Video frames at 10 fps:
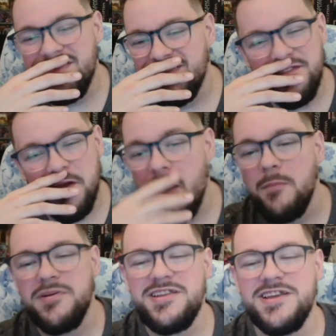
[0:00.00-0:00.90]
the
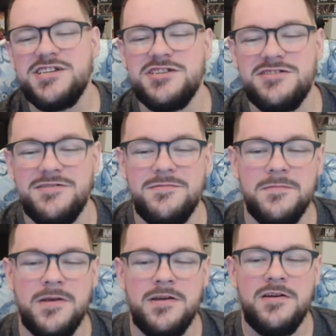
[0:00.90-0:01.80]
competition
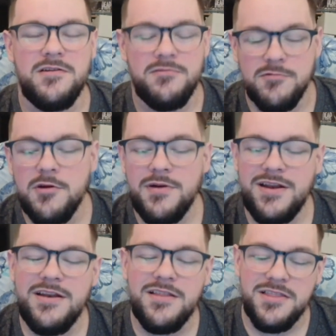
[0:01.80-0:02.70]

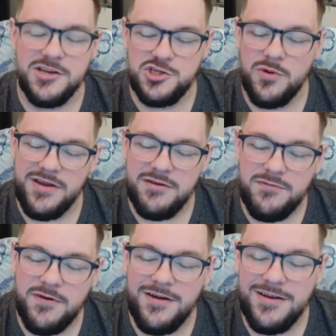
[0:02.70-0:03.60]
ruin the joy and
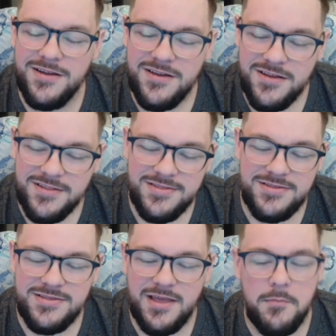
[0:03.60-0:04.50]
fun
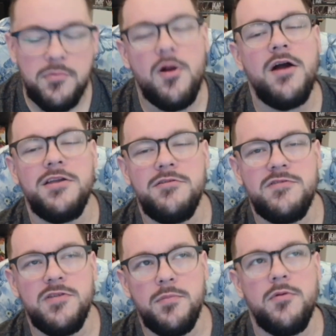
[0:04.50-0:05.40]
that brought you to
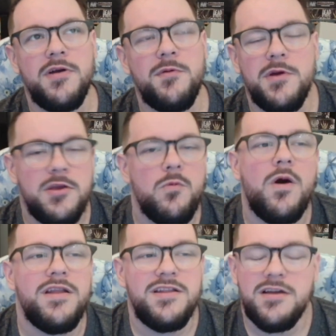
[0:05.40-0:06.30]
the point where you
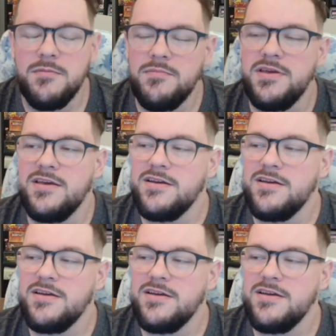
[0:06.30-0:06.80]
wanted to compete.